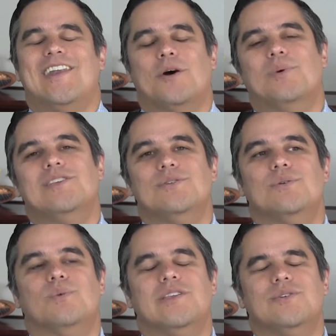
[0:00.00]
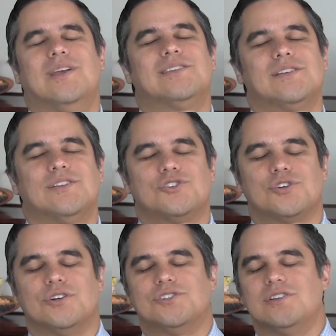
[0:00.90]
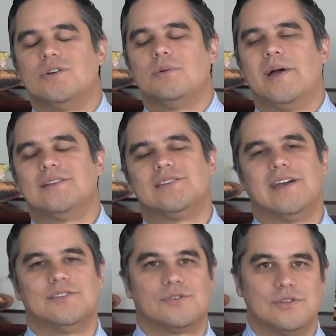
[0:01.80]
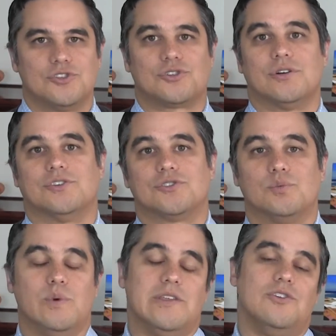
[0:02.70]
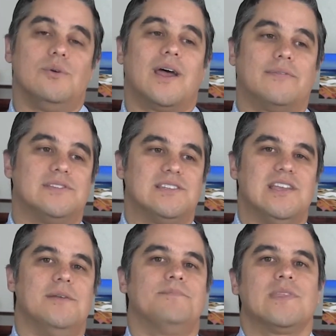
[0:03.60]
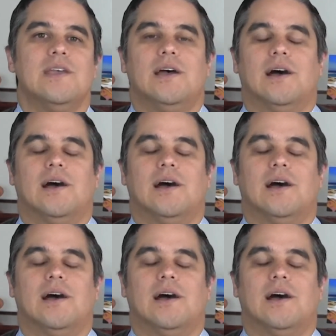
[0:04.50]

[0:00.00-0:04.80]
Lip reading: Now, when you get to the church and you're about to enter the church, we do have a team